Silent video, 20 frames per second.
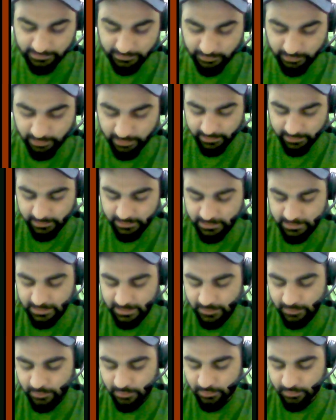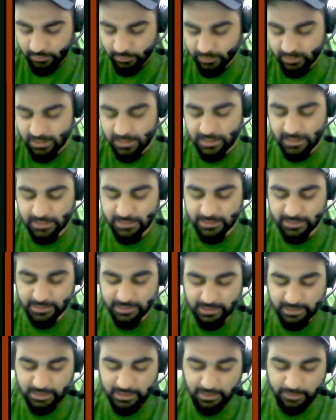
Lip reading: Okay, is like good generalization.